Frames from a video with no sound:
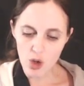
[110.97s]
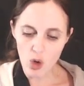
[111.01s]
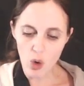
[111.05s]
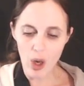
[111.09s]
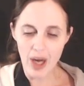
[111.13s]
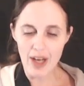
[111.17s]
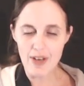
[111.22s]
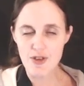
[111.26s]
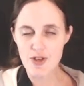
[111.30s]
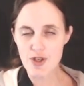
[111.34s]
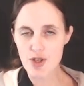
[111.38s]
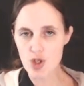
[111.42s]
Your
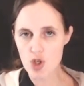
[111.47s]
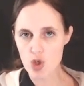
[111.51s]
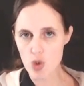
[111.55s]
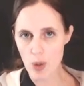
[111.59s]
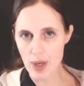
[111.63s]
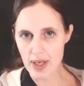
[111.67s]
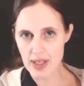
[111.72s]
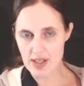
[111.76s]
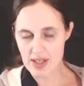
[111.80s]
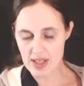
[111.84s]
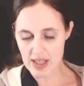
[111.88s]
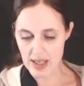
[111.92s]

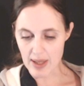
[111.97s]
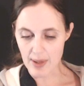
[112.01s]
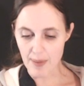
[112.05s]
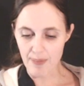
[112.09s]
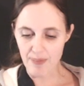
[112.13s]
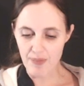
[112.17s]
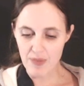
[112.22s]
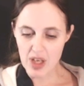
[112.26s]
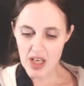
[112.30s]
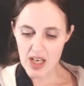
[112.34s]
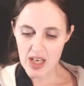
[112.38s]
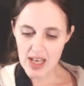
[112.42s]
120,
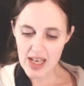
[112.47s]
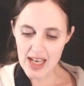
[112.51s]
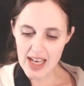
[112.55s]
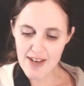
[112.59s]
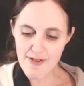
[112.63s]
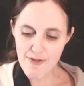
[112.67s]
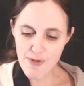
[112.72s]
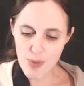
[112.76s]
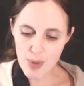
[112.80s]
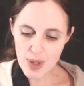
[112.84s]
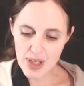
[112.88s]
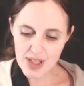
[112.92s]

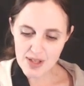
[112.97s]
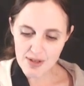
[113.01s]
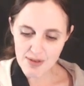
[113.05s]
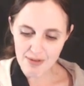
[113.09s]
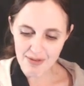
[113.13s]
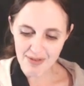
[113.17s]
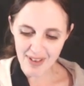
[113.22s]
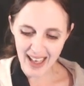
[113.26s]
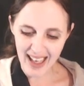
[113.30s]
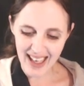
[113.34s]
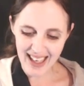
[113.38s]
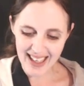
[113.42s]
if we
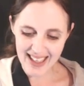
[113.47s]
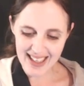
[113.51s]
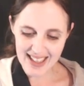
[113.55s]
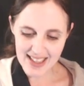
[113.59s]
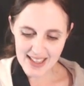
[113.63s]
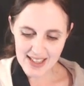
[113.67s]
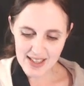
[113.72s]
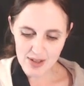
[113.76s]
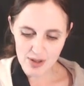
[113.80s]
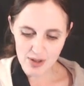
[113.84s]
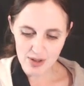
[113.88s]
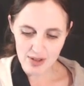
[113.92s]

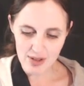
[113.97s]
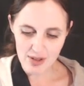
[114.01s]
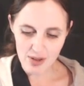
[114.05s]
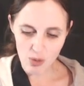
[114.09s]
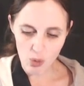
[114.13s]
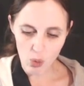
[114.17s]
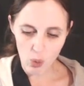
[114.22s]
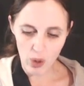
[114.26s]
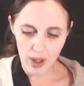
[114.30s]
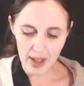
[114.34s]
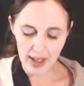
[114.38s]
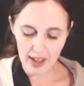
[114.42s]
divide
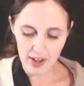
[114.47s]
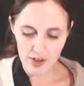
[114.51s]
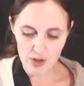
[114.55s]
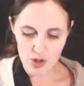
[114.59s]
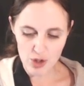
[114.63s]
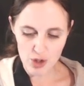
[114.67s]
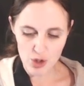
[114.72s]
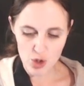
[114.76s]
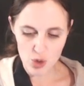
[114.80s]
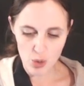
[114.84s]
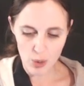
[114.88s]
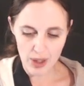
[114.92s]

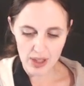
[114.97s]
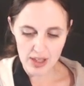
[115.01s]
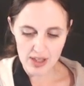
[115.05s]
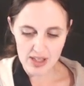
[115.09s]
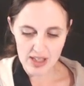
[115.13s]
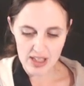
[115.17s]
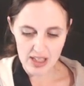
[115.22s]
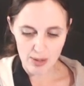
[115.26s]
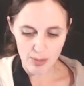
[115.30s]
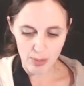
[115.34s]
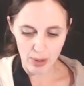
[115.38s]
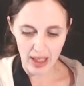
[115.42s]

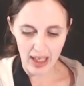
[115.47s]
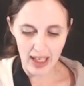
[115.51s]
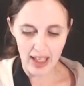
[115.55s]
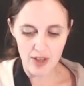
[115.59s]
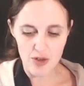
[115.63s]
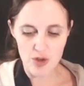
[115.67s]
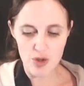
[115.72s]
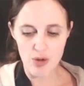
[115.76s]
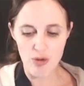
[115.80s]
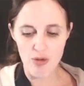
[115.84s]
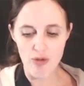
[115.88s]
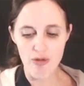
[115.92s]
120 by
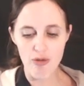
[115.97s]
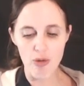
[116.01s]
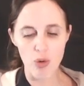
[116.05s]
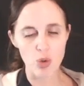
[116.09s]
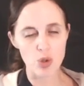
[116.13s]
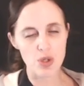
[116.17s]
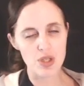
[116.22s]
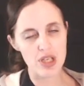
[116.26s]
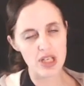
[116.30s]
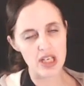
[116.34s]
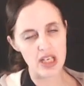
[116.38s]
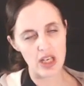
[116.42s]

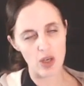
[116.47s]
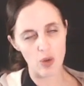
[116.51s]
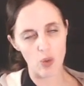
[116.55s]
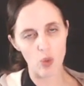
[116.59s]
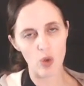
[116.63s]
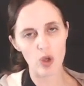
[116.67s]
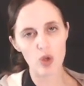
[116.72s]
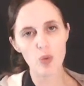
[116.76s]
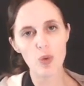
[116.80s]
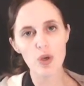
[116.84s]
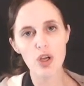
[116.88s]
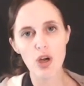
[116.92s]
114,
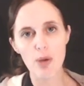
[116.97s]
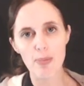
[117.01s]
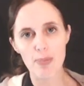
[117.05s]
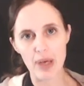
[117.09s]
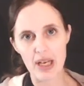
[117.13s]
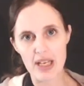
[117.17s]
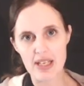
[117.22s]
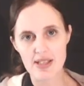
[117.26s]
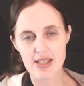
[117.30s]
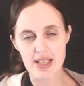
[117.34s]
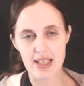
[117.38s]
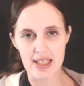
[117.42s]
what we are
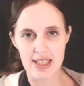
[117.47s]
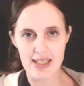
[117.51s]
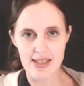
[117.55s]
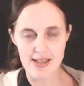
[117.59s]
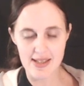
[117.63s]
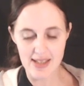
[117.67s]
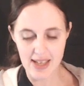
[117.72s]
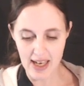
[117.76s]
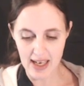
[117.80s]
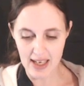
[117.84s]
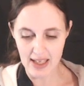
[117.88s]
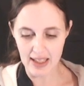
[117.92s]
basically
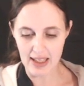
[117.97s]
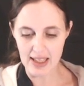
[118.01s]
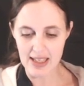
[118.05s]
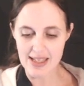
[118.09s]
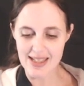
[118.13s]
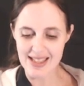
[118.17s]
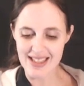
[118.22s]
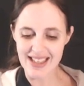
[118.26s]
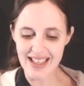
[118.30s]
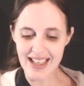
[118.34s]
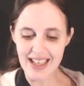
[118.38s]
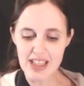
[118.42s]
saying
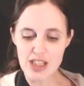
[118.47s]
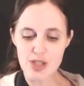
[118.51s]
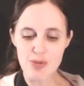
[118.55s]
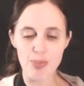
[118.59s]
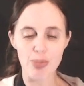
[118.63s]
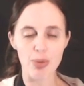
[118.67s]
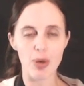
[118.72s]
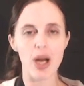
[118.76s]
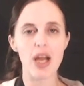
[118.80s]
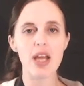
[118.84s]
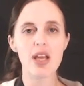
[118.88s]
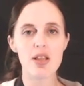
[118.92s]
is let's
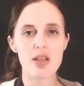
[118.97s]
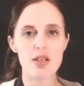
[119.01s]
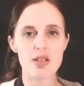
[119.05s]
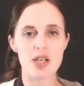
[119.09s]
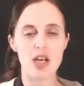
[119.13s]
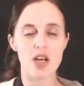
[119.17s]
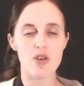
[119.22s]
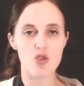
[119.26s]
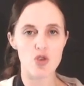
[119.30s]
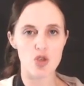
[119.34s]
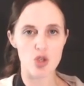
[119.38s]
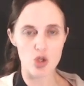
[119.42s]
break this
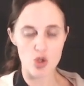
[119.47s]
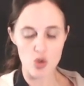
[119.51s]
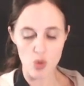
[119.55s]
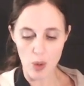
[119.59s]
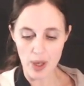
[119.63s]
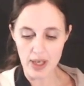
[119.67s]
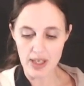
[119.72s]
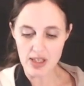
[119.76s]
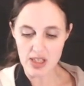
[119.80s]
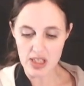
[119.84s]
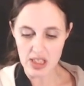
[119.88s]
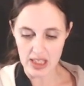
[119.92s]

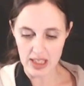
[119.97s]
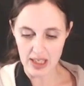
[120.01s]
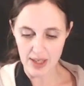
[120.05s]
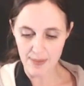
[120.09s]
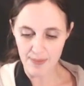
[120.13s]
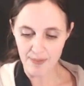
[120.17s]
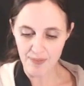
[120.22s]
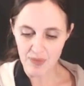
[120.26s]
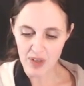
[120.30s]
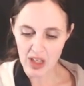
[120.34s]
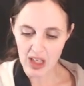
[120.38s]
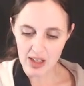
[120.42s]

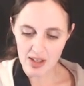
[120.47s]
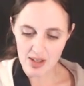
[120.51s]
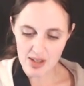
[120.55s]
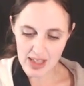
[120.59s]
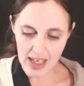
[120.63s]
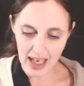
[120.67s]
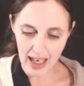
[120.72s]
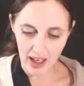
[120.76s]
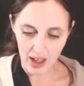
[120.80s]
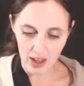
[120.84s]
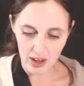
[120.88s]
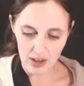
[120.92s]
120
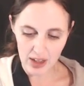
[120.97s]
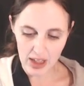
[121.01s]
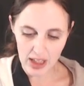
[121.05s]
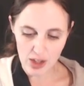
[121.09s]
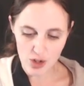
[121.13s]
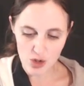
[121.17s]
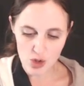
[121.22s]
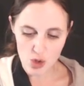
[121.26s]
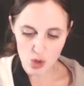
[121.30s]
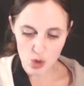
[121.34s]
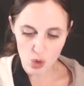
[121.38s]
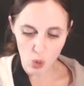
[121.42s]
down
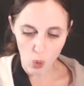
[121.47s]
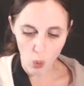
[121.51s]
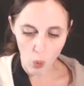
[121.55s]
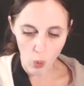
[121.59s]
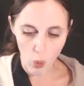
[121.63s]
into